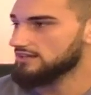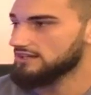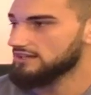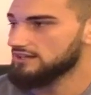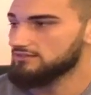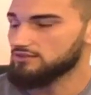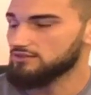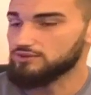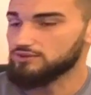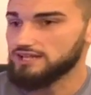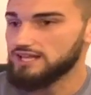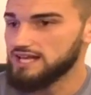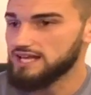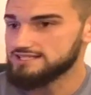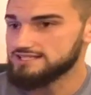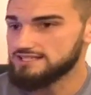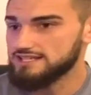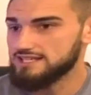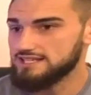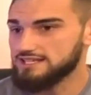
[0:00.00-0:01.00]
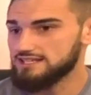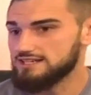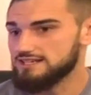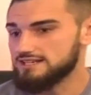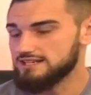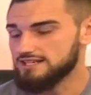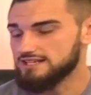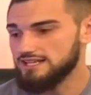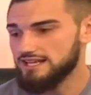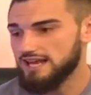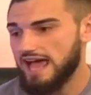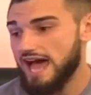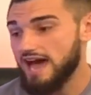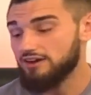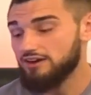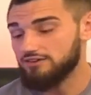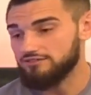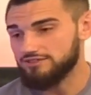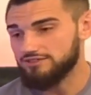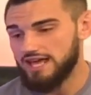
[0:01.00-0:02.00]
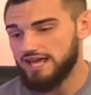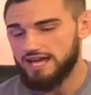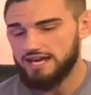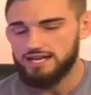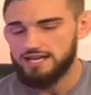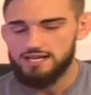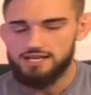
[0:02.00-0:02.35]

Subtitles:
even realize that they can get out of that.